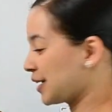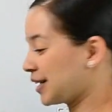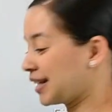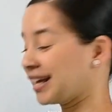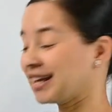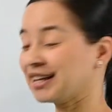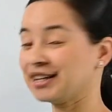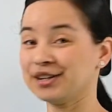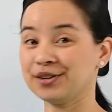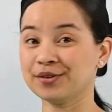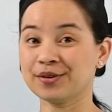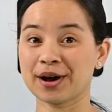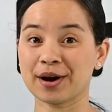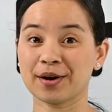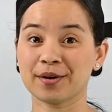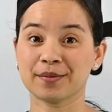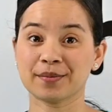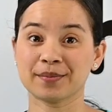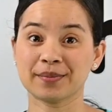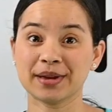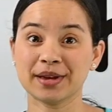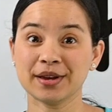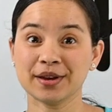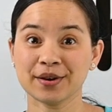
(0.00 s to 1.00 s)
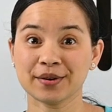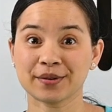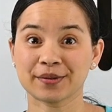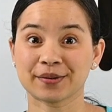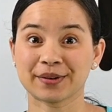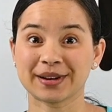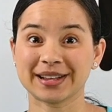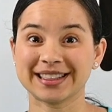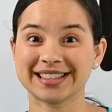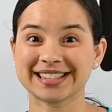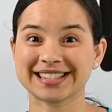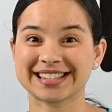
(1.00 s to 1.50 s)
Can you help me
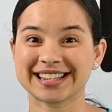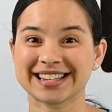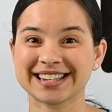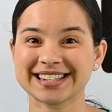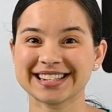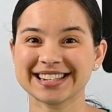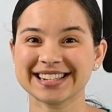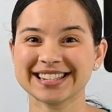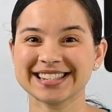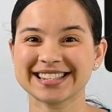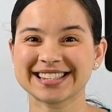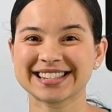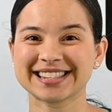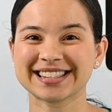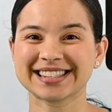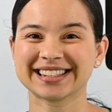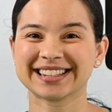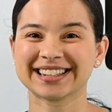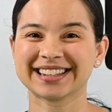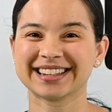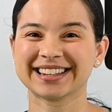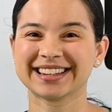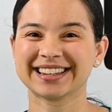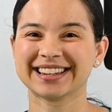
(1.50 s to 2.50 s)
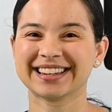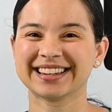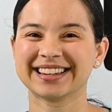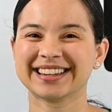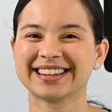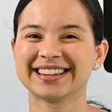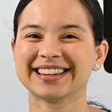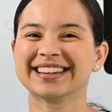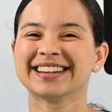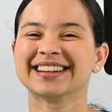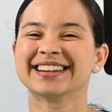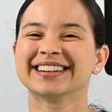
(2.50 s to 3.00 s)
read the sentence?
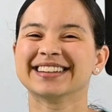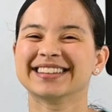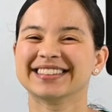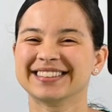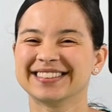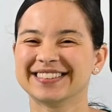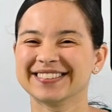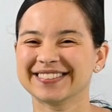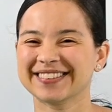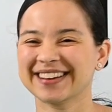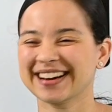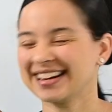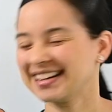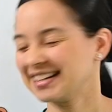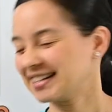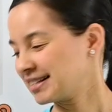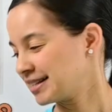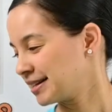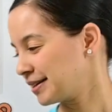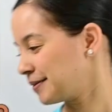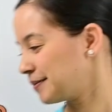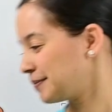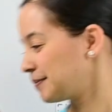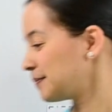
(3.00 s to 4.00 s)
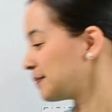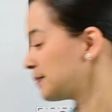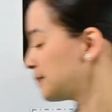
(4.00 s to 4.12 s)
Great.